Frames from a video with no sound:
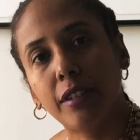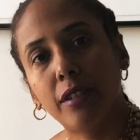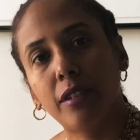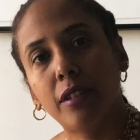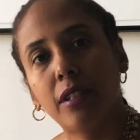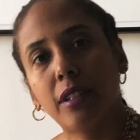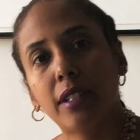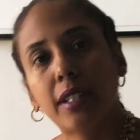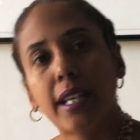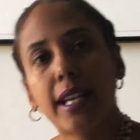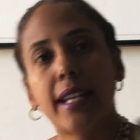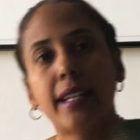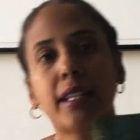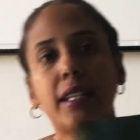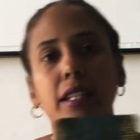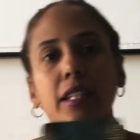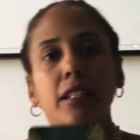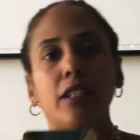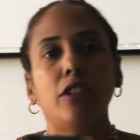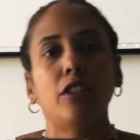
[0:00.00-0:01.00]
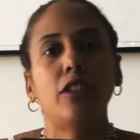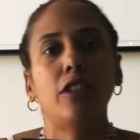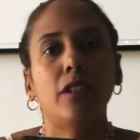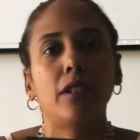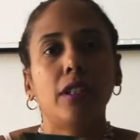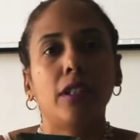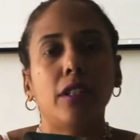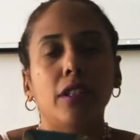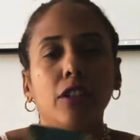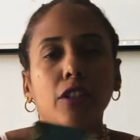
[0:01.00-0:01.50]
It looks like in,
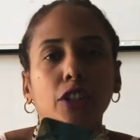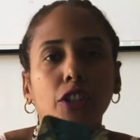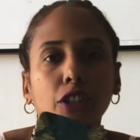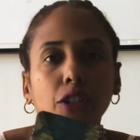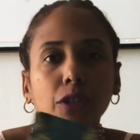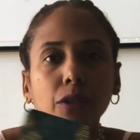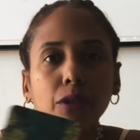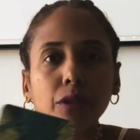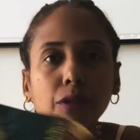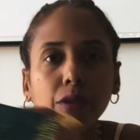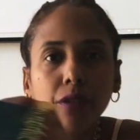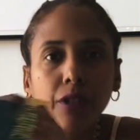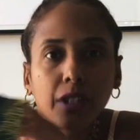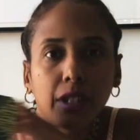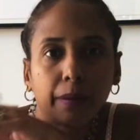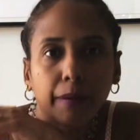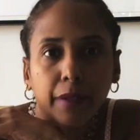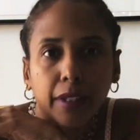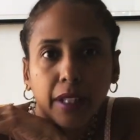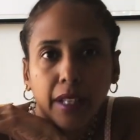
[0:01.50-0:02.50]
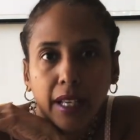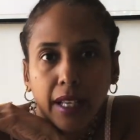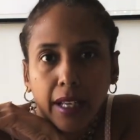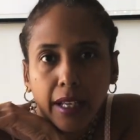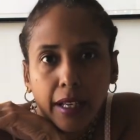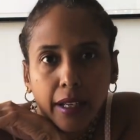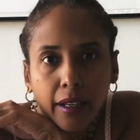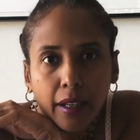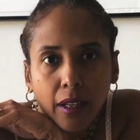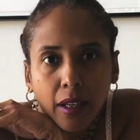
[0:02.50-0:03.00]
in June,
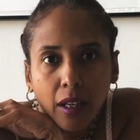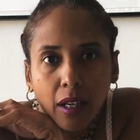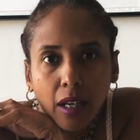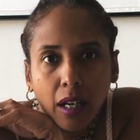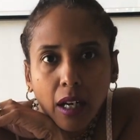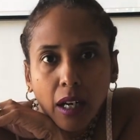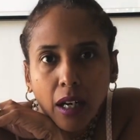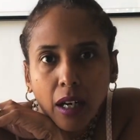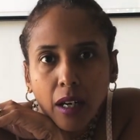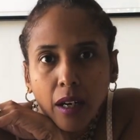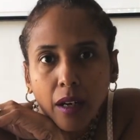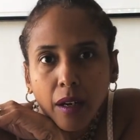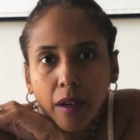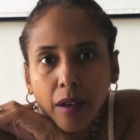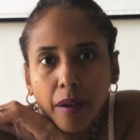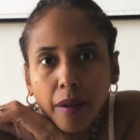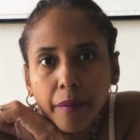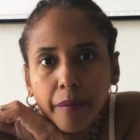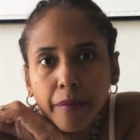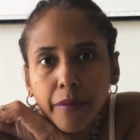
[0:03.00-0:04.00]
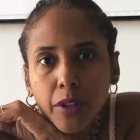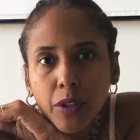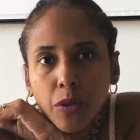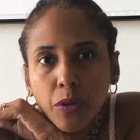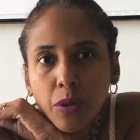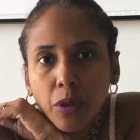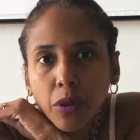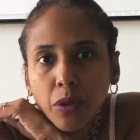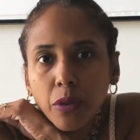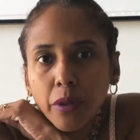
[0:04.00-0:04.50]
Gemini, um,
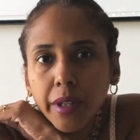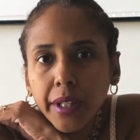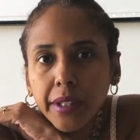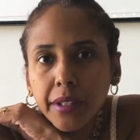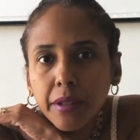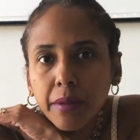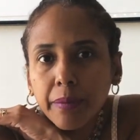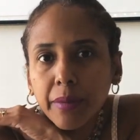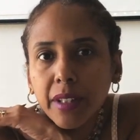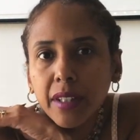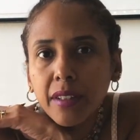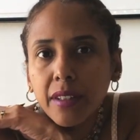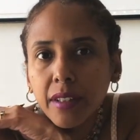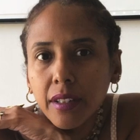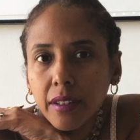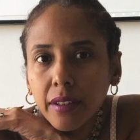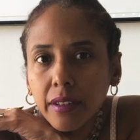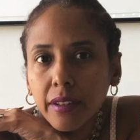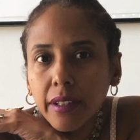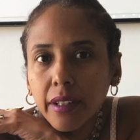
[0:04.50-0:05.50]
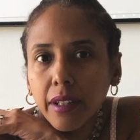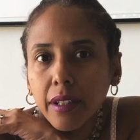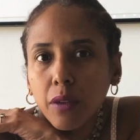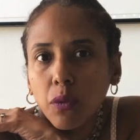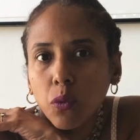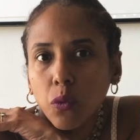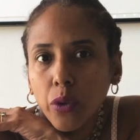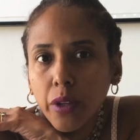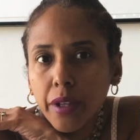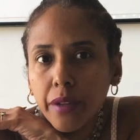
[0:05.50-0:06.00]
you are going to be
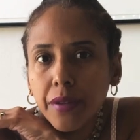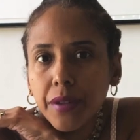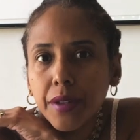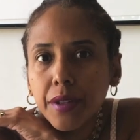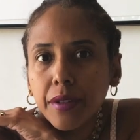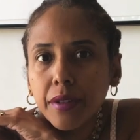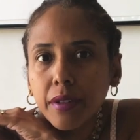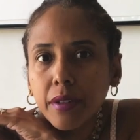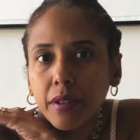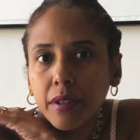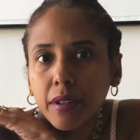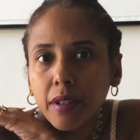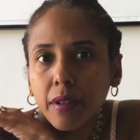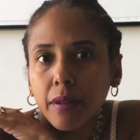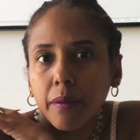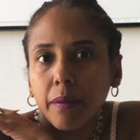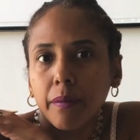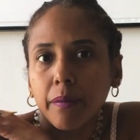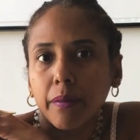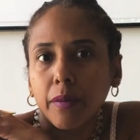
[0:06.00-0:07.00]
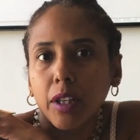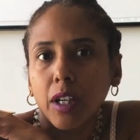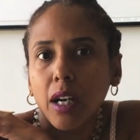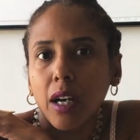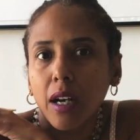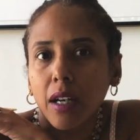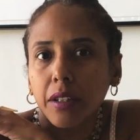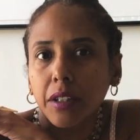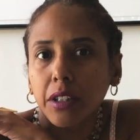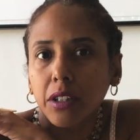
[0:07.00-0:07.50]
dealing with some
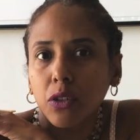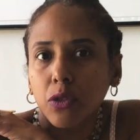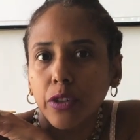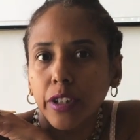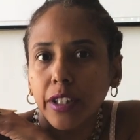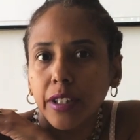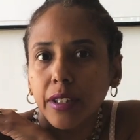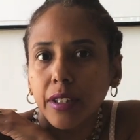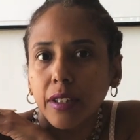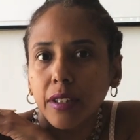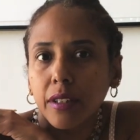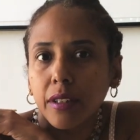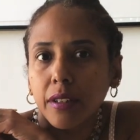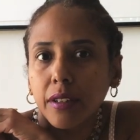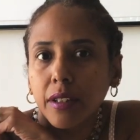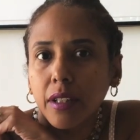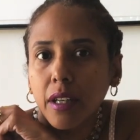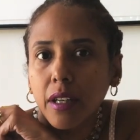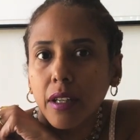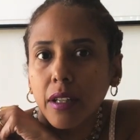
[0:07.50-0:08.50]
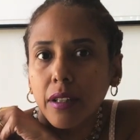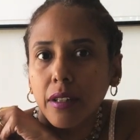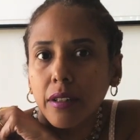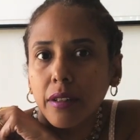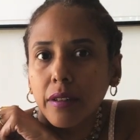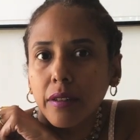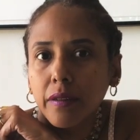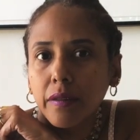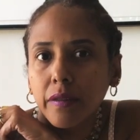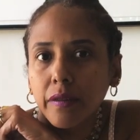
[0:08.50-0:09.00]
consequences
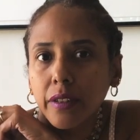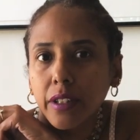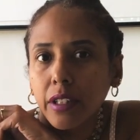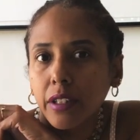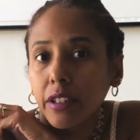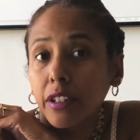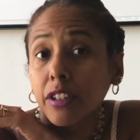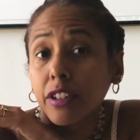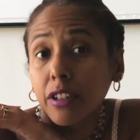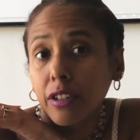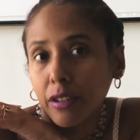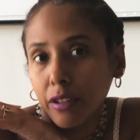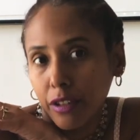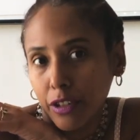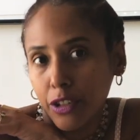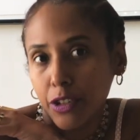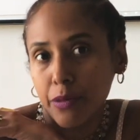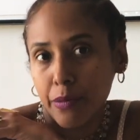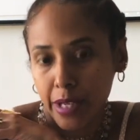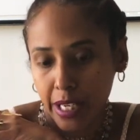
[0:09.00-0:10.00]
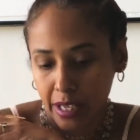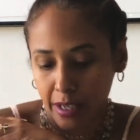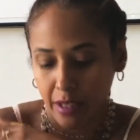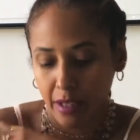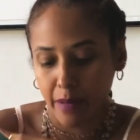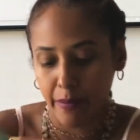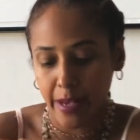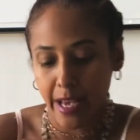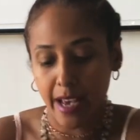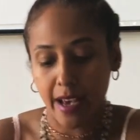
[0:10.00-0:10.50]
of decisions that you made in
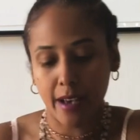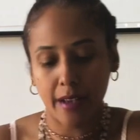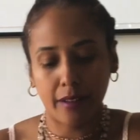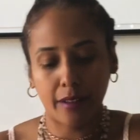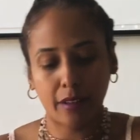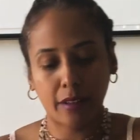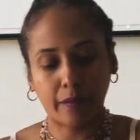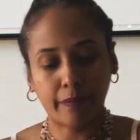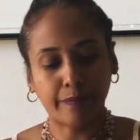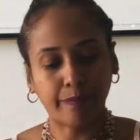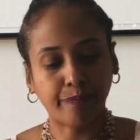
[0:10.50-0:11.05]
the past.